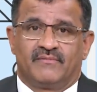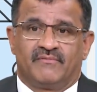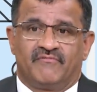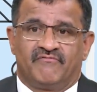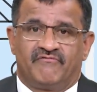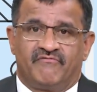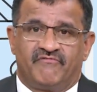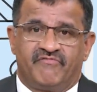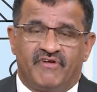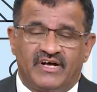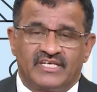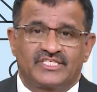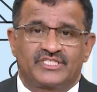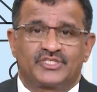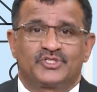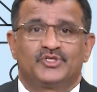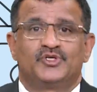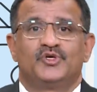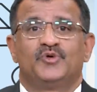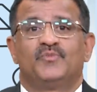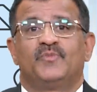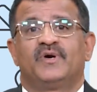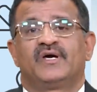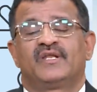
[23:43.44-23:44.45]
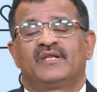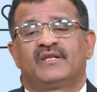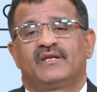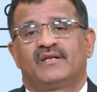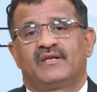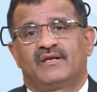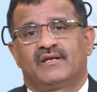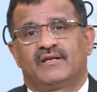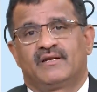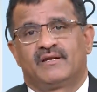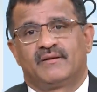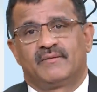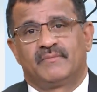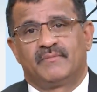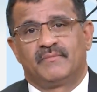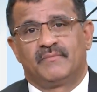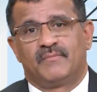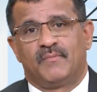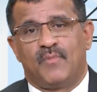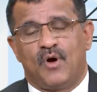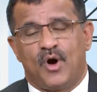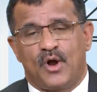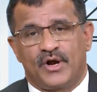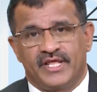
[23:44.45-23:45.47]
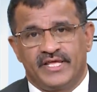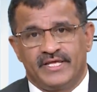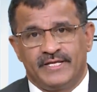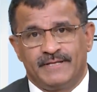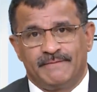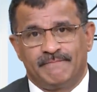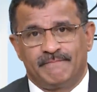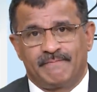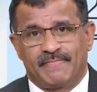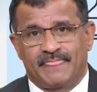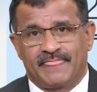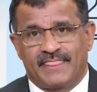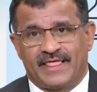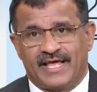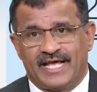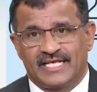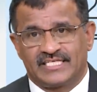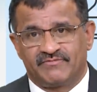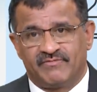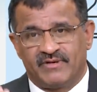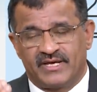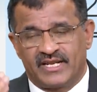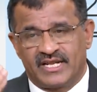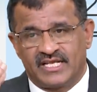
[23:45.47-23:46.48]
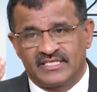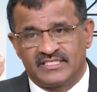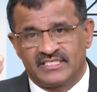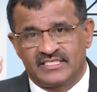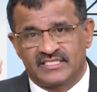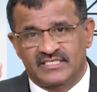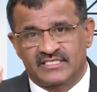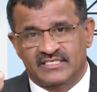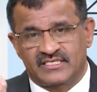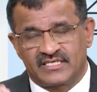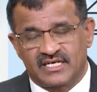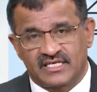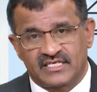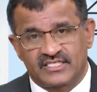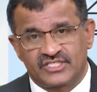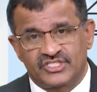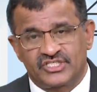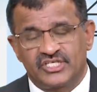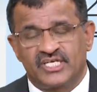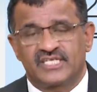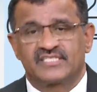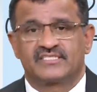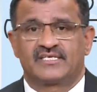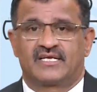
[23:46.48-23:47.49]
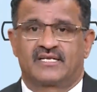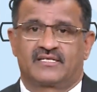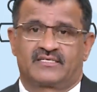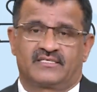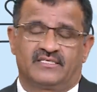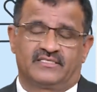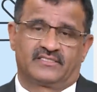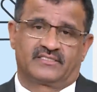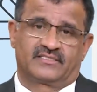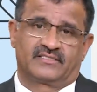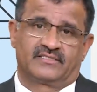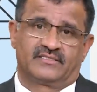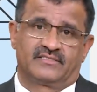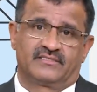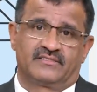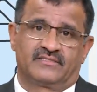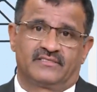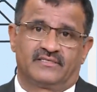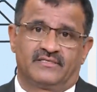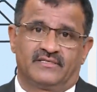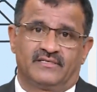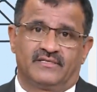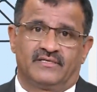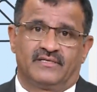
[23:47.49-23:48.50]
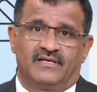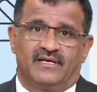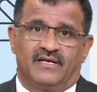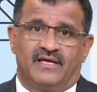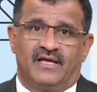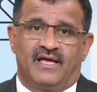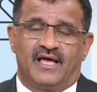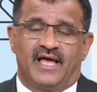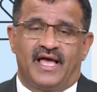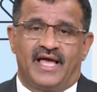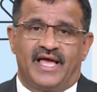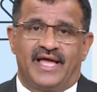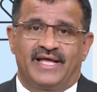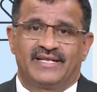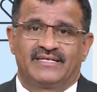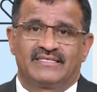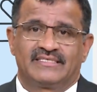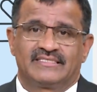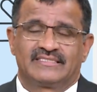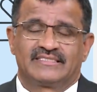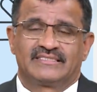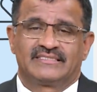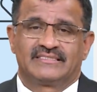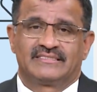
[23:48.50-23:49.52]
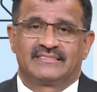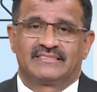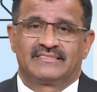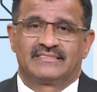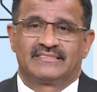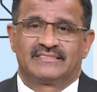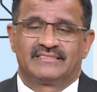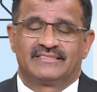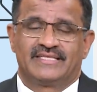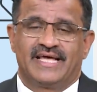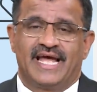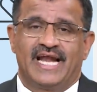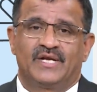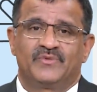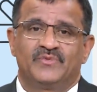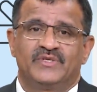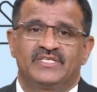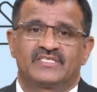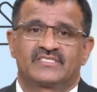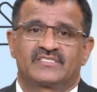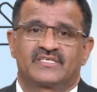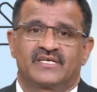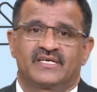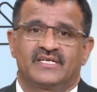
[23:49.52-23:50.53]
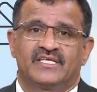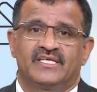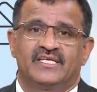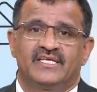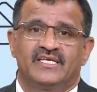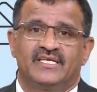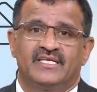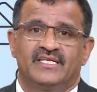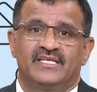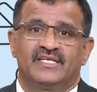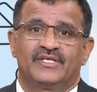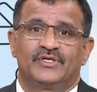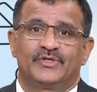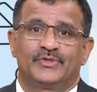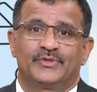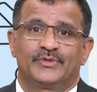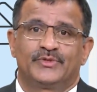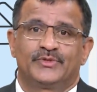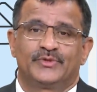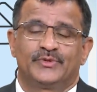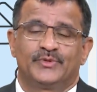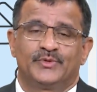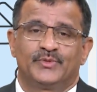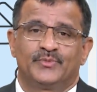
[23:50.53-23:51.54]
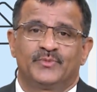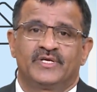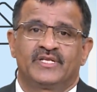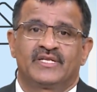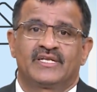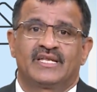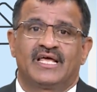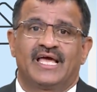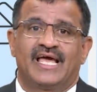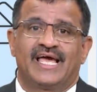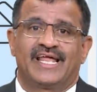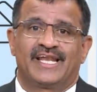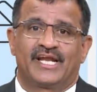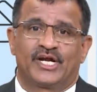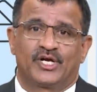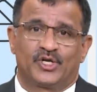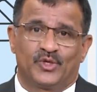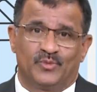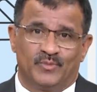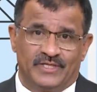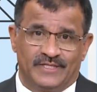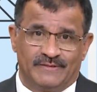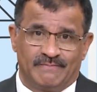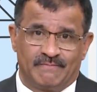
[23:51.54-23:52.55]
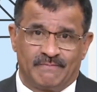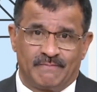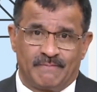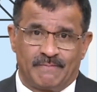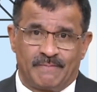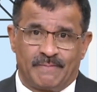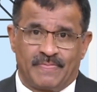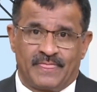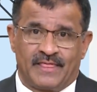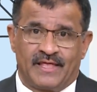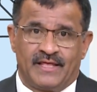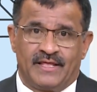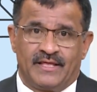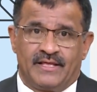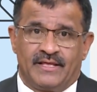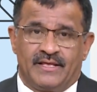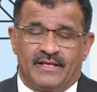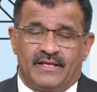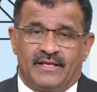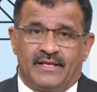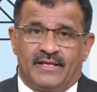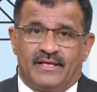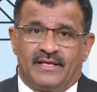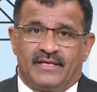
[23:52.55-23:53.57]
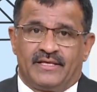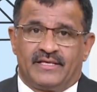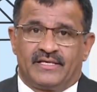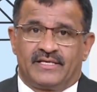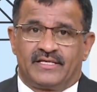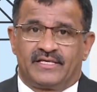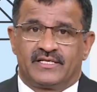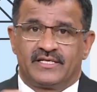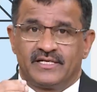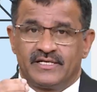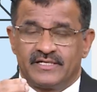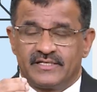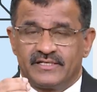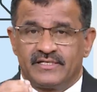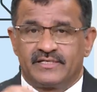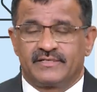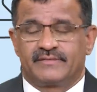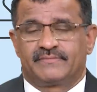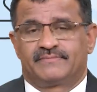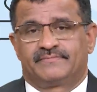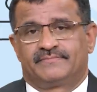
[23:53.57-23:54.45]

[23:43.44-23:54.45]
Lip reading: first human body as far as the structures are concerned, and that we study in human anatomy. Here